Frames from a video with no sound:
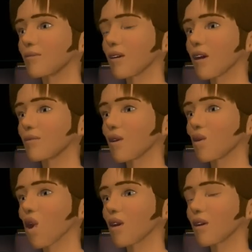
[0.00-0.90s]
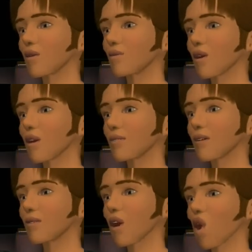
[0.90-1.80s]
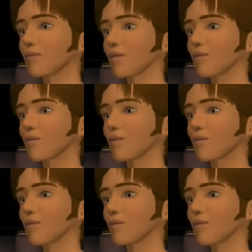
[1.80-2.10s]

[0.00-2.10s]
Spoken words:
So that's why virtual worlds are...